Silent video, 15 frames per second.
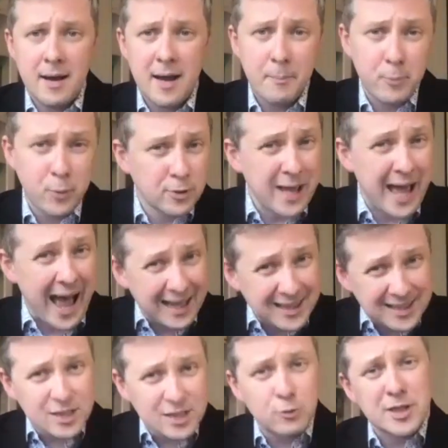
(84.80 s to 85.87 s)
put
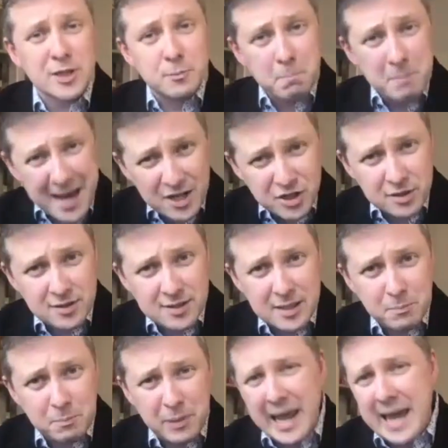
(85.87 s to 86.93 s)
adequate measures
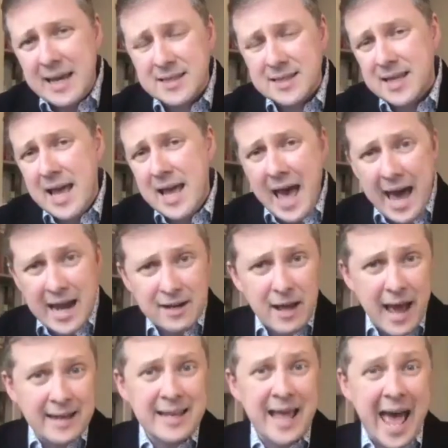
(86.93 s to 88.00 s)
in place,
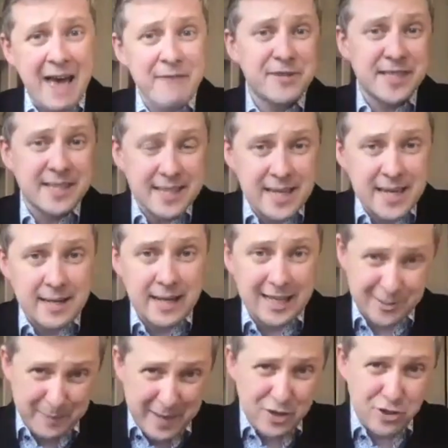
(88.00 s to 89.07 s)
and have seen,
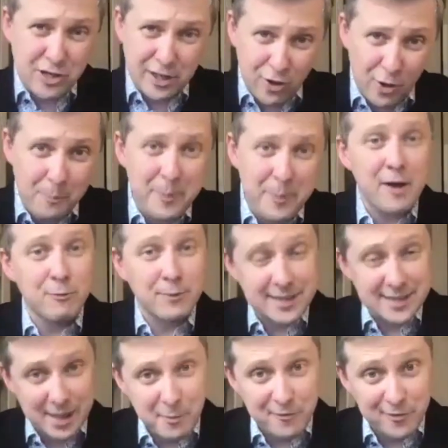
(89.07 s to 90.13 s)
especially compared with
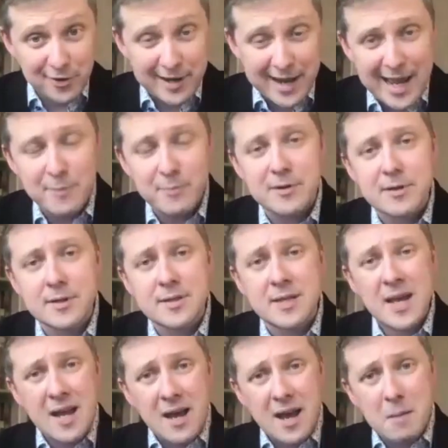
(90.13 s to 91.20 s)
some of your neighbors,
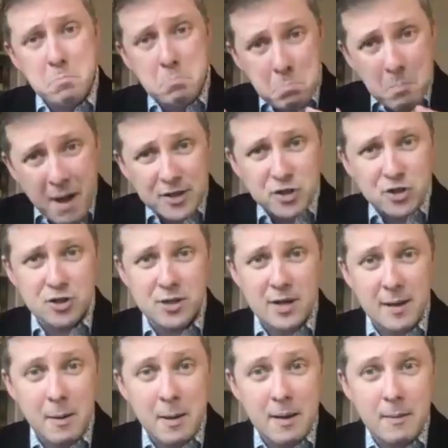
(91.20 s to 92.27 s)
a much
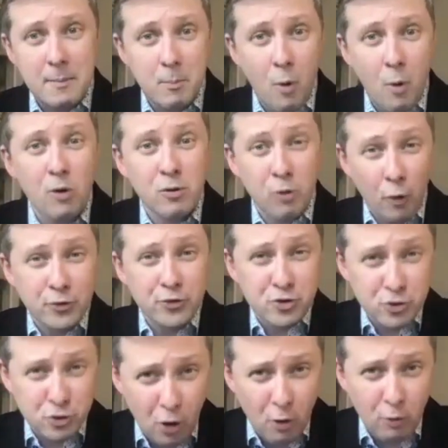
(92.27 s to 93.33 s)
more
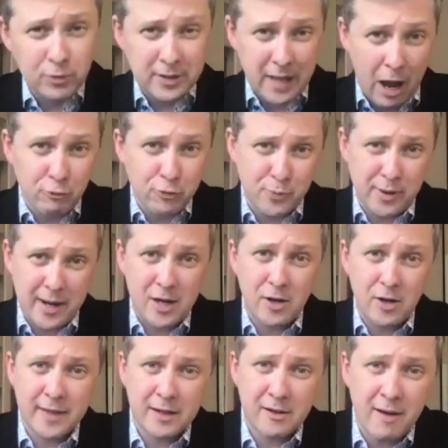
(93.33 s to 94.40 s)
controlled outbreak
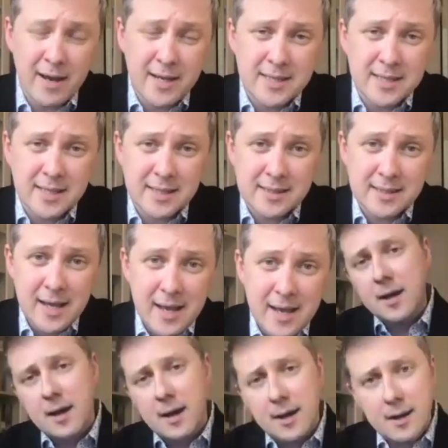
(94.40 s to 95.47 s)
of the crisis.
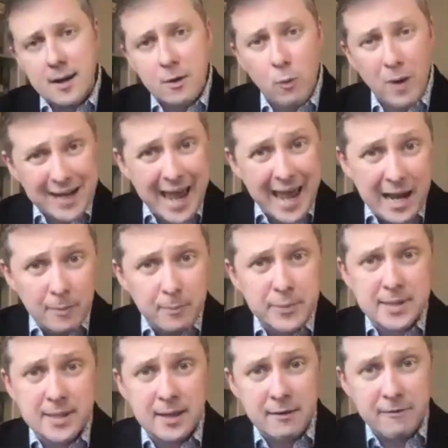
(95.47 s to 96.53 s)
What
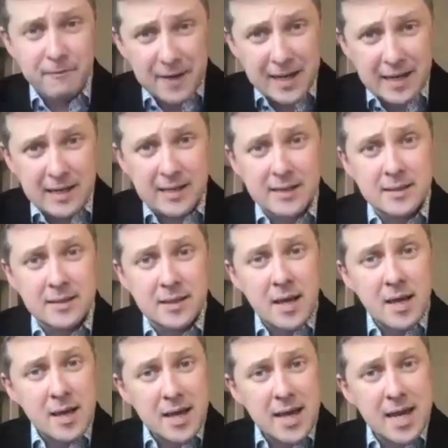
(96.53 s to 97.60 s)
helped Finland
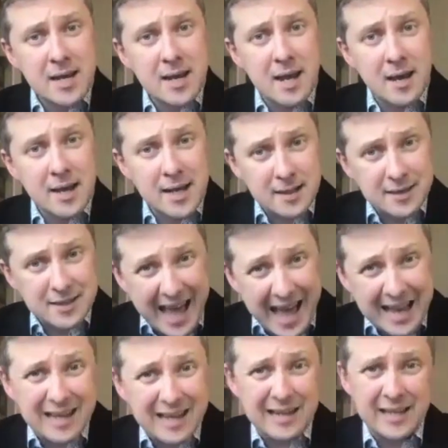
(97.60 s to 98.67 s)
in
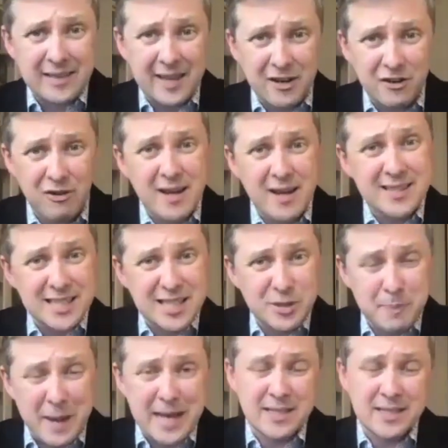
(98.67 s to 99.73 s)
tackling the crisis
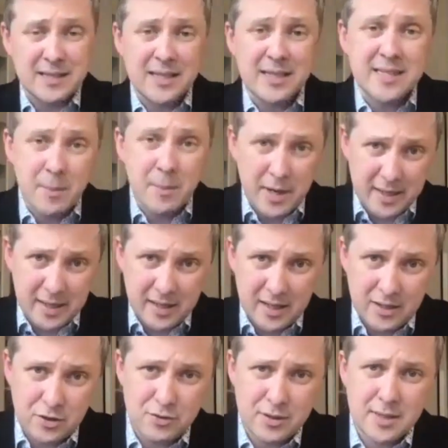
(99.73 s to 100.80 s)
better than some other
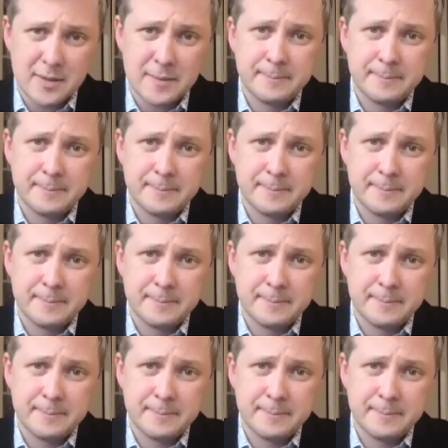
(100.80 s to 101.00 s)
countries?